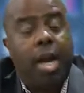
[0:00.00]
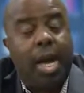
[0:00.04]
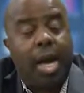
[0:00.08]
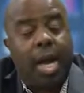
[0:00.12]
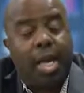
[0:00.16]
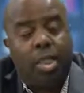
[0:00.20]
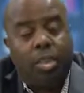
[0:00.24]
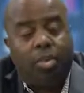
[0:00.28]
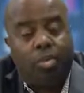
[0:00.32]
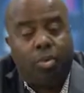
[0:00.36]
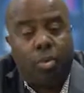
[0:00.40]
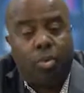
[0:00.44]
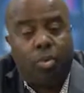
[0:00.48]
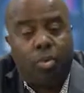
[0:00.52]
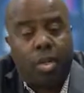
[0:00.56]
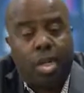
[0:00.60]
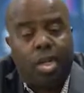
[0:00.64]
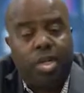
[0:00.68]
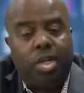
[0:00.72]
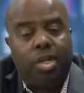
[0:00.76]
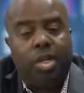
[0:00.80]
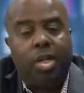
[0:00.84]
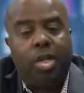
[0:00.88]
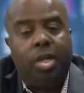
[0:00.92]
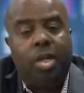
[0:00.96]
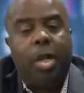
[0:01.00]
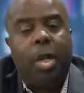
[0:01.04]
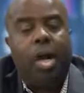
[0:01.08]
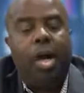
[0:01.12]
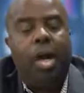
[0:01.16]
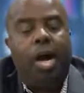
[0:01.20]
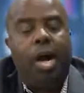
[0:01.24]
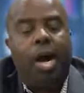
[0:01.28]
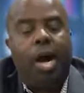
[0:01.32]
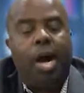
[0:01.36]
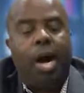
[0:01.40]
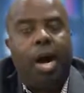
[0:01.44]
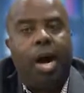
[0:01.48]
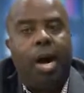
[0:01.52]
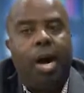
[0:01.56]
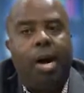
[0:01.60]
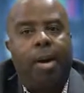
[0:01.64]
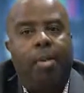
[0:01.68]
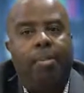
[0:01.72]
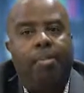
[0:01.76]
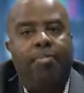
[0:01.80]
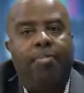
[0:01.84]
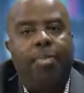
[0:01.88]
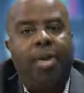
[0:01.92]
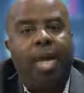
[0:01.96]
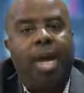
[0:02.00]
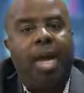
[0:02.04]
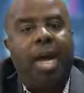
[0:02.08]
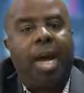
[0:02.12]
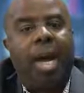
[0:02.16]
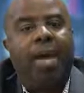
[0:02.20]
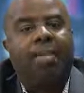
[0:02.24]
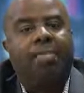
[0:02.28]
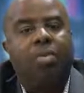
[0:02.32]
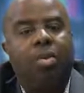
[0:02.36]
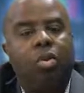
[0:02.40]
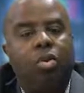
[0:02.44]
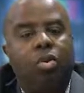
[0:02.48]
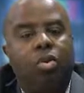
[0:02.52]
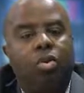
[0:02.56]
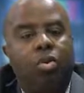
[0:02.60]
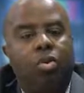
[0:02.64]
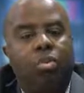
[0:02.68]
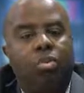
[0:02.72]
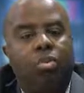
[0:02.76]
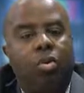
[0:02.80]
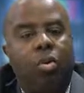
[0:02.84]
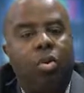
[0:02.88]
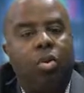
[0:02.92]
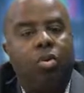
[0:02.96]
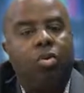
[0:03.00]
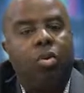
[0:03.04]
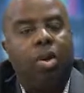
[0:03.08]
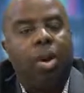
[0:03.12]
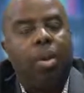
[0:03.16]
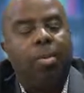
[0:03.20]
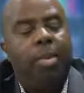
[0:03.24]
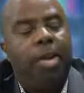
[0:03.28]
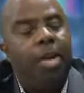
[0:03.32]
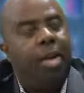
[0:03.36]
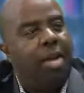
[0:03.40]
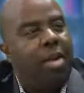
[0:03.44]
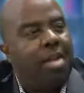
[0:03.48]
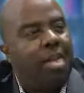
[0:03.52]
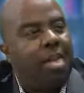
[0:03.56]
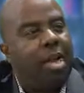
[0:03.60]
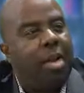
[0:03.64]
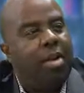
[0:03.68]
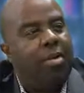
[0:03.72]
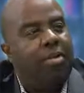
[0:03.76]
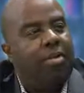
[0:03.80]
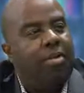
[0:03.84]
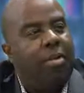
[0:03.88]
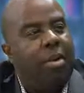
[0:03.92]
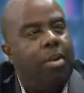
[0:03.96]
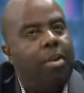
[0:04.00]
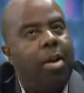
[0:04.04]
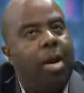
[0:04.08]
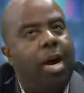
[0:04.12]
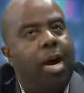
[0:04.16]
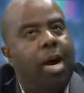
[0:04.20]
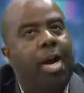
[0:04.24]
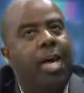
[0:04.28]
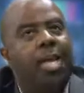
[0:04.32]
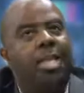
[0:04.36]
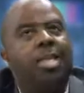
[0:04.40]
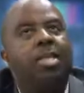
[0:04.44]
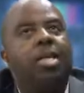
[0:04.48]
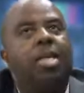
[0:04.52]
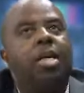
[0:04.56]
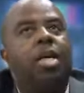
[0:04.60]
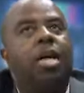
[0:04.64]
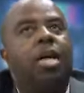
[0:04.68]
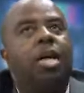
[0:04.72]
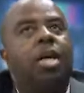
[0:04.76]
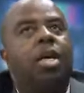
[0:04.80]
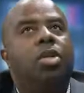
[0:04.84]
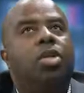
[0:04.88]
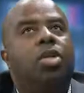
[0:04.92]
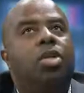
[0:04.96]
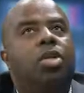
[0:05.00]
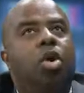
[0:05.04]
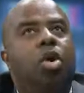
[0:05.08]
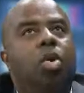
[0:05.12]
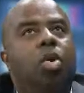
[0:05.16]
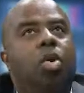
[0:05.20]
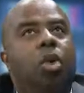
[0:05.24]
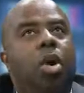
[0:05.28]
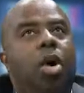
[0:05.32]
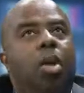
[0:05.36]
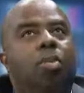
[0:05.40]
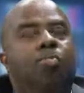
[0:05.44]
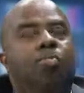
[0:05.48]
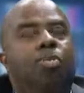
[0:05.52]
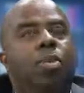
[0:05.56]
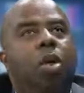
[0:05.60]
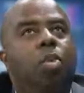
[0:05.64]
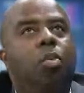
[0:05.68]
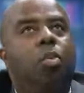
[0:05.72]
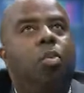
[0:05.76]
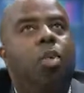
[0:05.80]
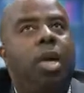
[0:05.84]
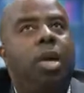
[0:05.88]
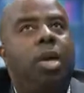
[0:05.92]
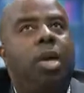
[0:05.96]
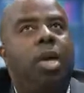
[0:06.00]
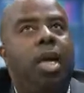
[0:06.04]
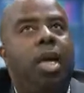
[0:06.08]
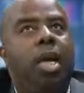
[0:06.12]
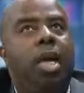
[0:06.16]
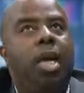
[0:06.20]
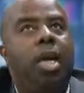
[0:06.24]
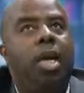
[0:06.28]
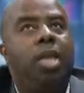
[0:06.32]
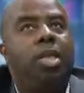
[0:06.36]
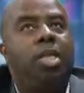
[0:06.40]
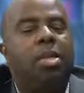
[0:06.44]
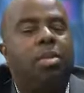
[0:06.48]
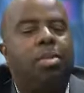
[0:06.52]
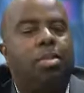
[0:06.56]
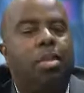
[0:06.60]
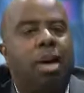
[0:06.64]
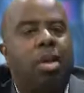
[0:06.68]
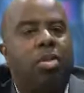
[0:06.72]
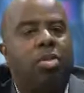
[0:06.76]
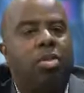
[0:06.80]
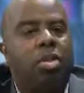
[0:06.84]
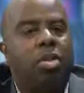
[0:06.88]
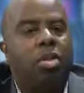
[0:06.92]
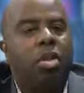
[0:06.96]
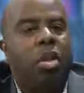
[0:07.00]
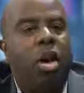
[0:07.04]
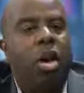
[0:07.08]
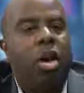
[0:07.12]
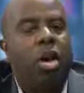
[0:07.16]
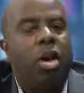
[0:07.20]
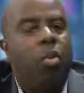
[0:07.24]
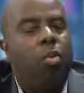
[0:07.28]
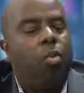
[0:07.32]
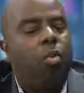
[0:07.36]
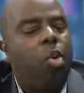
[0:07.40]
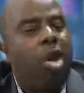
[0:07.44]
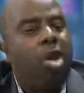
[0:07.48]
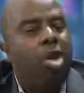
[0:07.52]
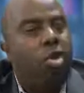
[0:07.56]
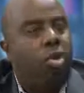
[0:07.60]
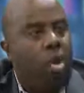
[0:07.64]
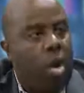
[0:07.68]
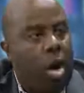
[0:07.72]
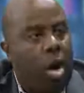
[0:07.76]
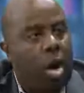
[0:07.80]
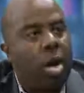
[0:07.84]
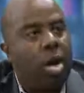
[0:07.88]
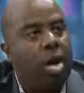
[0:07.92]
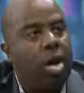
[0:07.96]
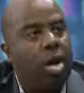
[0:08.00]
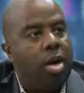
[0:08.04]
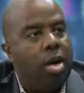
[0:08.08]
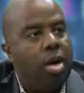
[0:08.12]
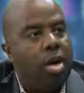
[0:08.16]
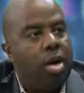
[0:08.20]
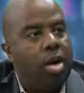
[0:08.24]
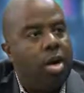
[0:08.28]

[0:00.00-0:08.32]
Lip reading: exploration and an after-school program in the town of Fairmount Heights. So it's about starting where you are